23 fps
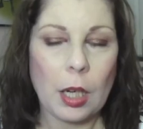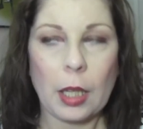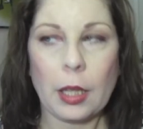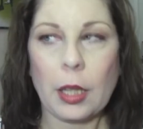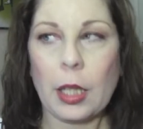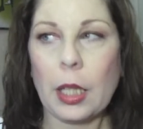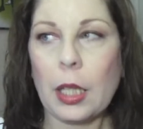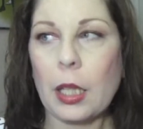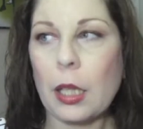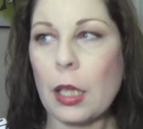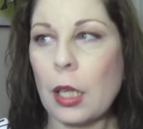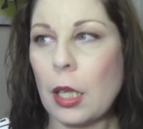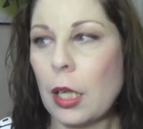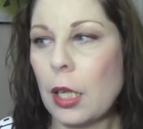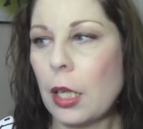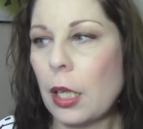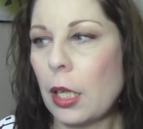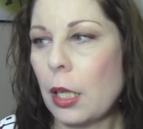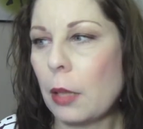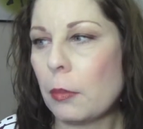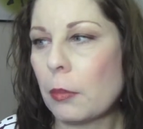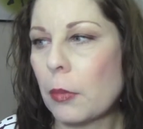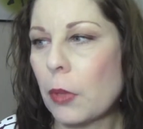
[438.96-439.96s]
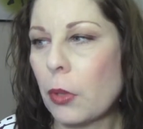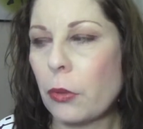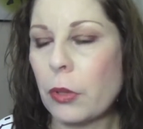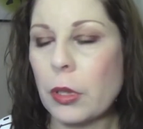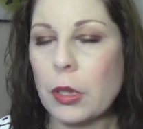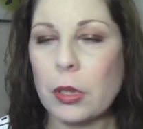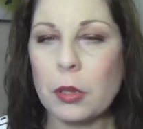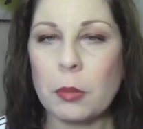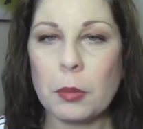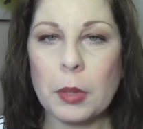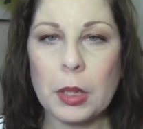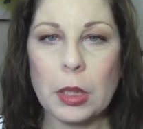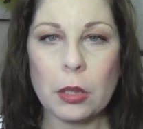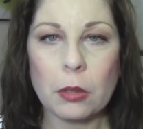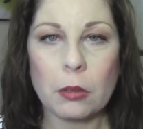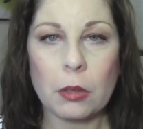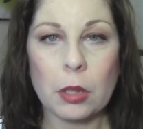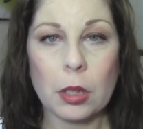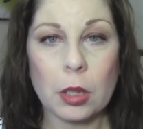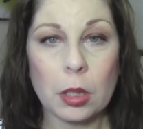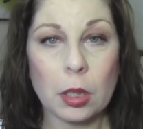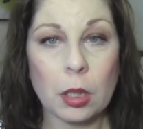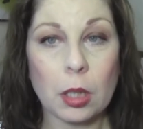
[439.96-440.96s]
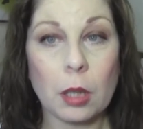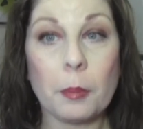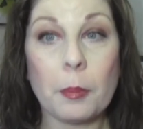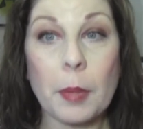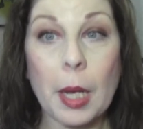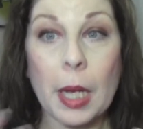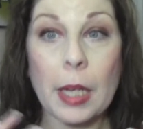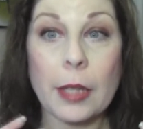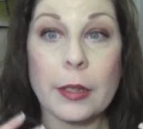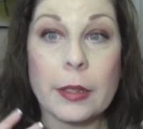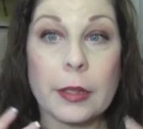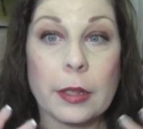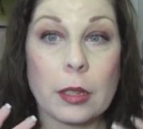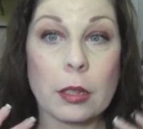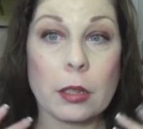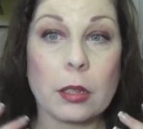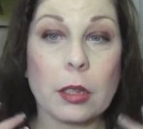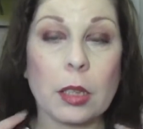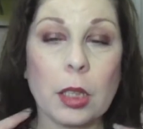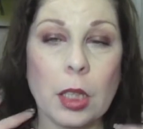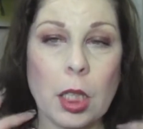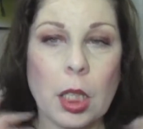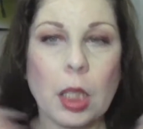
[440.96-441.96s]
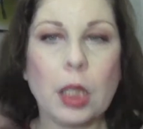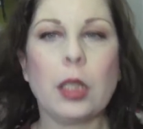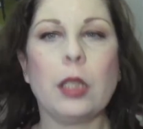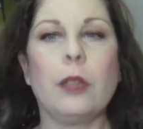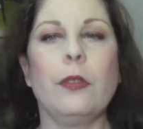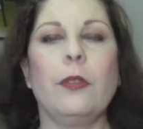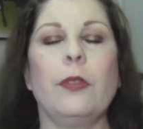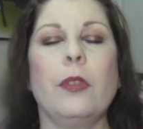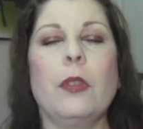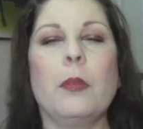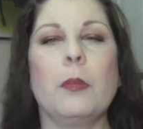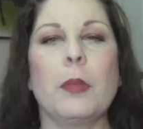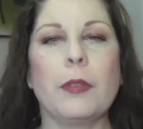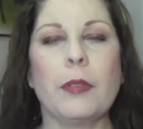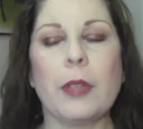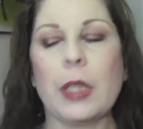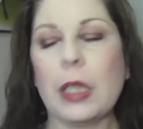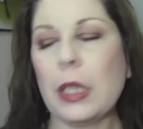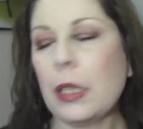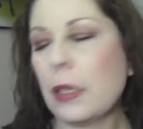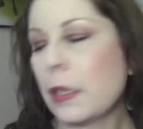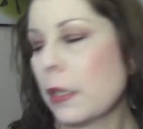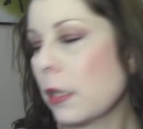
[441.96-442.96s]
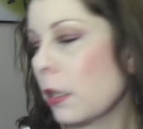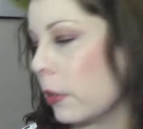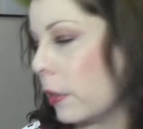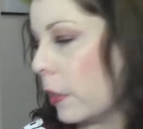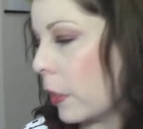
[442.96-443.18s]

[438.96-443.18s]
I think I am going to be doing a mask tonight from a fist.